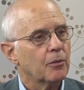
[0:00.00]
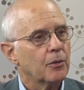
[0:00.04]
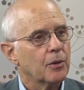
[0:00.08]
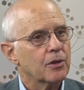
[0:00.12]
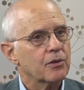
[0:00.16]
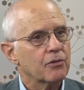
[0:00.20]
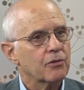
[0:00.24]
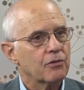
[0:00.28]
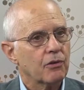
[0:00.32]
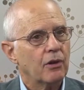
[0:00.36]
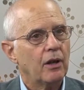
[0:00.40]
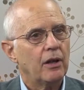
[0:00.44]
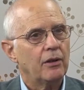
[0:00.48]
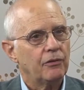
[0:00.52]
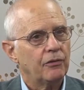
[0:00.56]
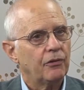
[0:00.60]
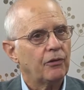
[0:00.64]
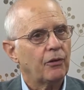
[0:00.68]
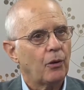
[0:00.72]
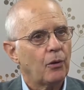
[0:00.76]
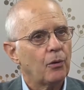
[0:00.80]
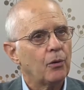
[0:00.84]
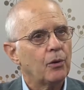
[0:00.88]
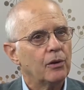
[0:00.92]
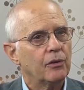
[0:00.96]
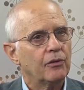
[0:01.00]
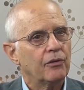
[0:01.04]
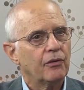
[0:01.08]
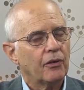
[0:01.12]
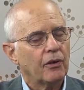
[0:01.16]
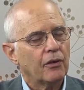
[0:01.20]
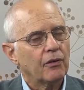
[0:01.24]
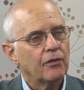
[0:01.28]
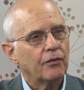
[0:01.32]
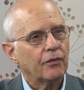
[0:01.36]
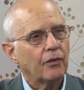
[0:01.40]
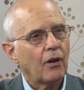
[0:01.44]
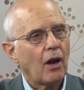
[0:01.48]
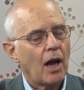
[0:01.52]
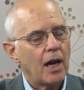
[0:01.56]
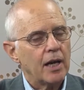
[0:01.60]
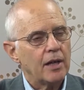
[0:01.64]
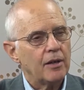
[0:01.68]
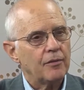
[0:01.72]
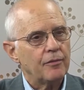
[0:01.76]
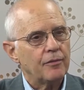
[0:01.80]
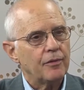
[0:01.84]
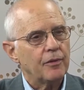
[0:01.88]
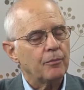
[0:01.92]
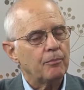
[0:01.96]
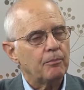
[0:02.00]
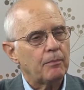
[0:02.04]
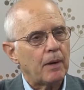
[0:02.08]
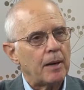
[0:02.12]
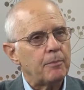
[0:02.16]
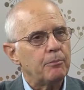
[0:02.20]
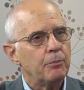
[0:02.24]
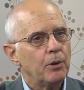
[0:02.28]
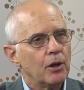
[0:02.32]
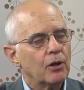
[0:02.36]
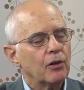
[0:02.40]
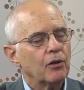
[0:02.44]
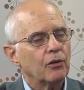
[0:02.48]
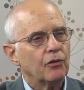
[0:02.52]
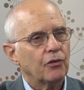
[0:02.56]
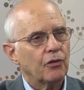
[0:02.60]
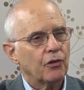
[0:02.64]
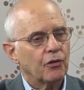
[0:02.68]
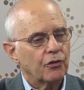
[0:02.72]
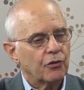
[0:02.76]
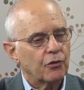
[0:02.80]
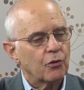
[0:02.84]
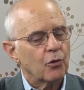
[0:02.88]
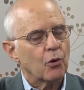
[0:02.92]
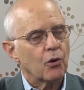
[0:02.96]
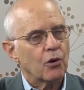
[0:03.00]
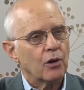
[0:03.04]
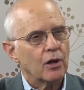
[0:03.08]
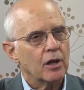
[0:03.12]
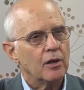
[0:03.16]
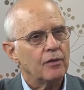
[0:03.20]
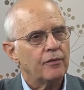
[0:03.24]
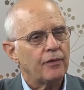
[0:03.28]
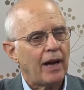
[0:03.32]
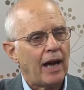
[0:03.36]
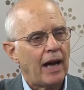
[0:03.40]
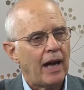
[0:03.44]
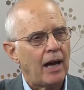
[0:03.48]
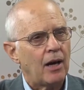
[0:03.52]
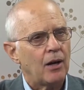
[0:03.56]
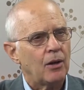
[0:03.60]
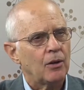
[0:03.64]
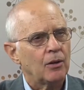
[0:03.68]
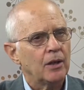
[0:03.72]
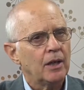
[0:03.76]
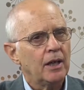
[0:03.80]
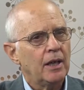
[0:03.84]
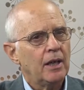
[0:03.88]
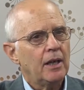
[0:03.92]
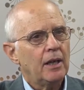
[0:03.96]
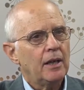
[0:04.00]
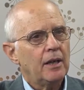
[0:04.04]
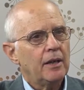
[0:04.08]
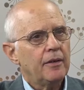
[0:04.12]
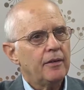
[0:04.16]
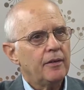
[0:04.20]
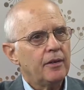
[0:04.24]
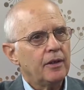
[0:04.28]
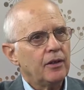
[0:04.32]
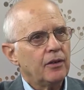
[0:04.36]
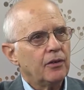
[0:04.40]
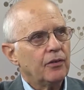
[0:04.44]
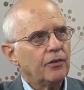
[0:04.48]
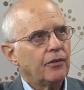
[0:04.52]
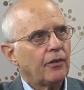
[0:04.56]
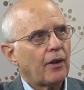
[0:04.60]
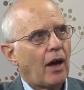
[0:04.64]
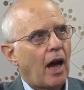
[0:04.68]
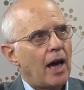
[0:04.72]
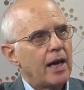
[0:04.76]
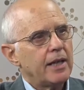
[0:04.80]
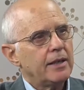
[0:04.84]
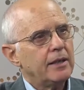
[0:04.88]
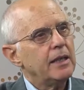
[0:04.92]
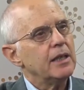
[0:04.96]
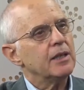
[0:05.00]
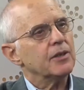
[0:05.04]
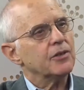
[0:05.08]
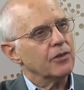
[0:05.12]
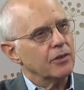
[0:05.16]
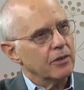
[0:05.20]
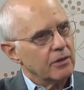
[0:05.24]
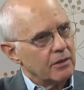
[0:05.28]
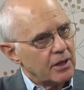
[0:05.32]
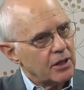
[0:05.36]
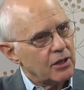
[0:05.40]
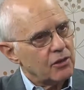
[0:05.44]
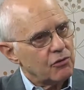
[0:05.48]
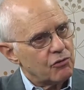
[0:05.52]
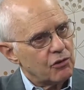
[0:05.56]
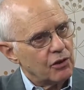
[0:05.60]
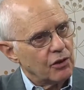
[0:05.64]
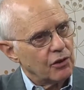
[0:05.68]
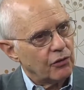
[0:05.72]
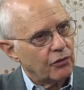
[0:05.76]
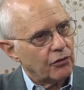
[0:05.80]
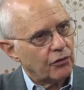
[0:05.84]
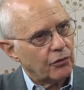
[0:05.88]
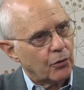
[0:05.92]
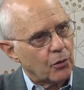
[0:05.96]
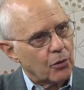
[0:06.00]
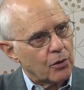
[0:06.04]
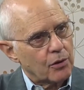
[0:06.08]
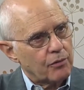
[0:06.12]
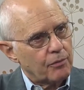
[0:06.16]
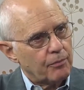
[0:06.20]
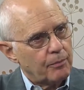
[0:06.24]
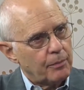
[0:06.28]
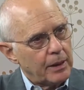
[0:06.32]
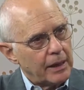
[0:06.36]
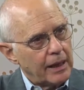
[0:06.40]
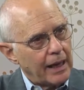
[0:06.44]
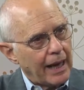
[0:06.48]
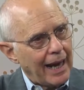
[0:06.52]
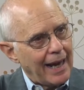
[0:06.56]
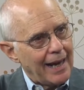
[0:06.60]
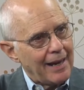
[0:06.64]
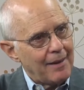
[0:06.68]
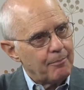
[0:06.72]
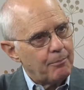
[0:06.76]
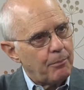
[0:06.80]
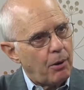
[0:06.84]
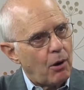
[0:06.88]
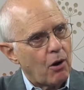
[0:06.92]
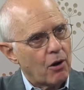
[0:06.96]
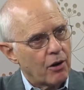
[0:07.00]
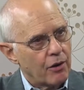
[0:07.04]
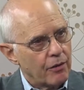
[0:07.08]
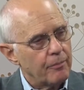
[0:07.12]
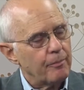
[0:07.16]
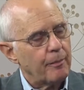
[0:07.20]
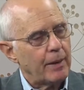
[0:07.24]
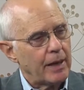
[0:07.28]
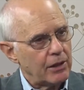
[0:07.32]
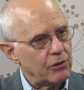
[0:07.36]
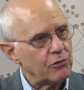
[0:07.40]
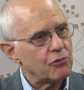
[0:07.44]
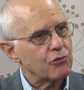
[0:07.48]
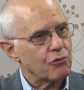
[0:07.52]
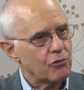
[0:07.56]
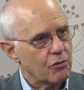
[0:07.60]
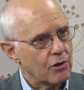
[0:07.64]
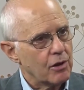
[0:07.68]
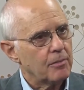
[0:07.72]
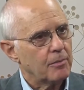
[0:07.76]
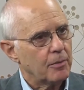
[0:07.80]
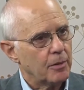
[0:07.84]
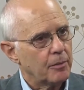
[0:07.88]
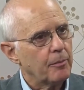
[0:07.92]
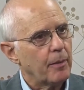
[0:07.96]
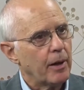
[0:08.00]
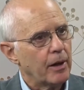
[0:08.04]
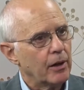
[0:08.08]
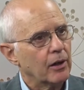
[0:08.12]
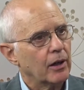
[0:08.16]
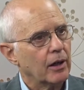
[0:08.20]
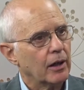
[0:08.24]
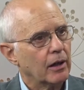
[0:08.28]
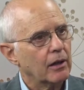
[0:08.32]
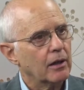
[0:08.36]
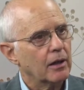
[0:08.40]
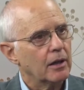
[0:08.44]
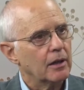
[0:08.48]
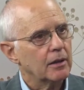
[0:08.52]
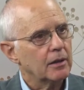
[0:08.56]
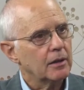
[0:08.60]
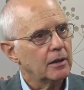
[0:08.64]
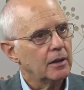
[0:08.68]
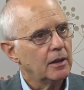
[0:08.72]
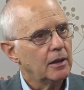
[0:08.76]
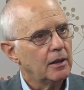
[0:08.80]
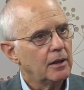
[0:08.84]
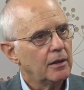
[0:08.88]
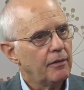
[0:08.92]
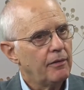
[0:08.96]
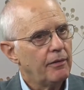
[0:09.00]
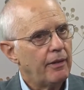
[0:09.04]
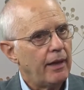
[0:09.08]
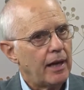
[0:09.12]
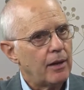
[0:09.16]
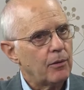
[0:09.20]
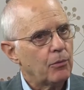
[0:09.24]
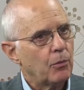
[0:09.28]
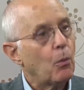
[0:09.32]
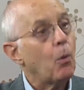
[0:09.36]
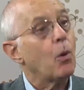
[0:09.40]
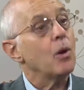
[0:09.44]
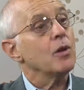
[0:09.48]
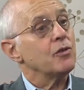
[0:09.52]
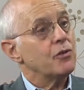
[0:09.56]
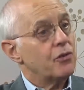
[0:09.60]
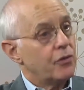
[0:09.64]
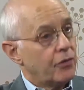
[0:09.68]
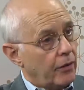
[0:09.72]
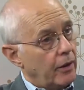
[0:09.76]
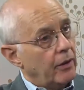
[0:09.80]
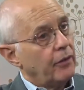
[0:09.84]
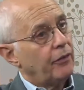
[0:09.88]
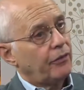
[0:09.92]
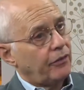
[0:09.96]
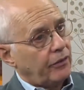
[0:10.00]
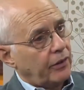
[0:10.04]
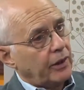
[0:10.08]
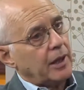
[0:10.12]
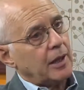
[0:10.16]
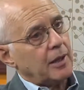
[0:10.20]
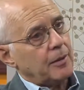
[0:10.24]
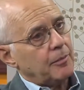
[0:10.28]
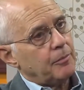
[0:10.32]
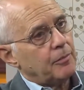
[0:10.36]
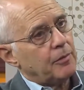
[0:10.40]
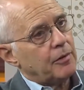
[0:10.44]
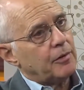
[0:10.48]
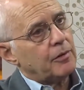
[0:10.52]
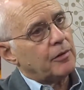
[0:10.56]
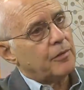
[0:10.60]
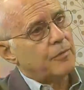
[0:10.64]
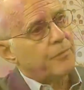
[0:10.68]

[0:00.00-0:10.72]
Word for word: which, and so it's, it's kind of, the, my book is the story of how these ideas and teachings sort of became part of mainstream America that once seemed